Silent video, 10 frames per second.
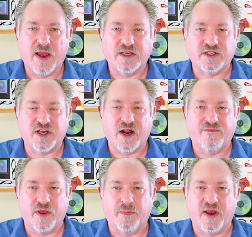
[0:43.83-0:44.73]
As I said,
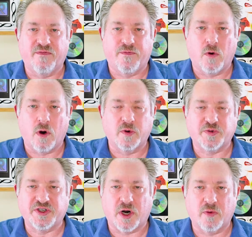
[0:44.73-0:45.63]
of the big four, which
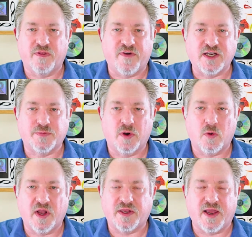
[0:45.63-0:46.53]
we started with Facebook,
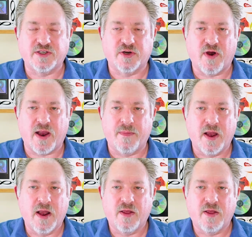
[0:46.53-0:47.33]
went to Instagram,